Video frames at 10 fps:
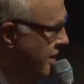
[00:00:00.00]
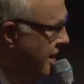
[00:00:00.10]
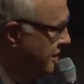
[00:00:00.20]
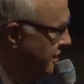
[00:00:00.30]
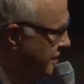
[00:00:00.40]

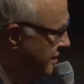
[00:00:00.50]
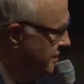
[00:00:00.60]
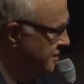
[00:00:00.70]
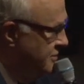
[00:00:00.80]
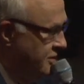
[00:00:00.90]
out there.
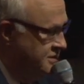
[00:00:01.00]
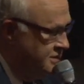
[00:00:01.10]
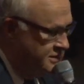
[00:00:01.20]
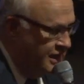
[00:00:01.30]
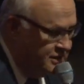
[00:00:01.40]
Because it wasn't a
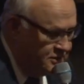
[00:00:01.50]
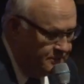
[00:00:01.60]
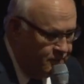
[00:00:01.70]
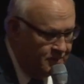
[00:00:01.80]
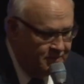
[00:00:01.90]
scheduled
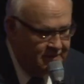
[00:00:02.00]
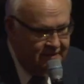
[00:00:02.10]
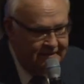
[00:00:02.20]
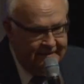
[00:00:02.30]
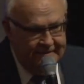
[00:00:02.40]
appointment.
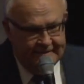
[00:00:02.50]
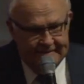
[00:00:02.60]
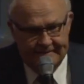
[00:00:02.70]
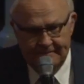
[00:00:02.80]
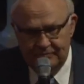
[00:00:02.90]

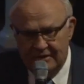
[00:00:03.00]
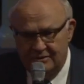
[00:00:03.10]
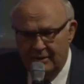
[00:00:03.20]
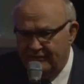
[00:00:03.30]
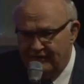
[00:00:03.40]
It was
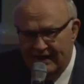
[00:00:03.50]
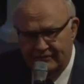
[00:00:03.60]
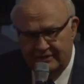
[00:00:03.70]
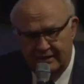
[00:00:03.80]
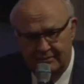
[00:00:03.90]
about five or
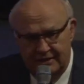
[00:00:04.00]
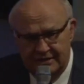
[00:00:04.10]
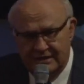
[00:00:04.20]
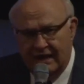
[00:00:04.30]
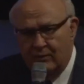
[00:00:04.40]
ten
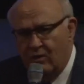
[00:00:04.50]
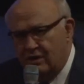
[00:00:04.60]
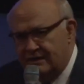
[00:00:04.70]
minutes, and I walked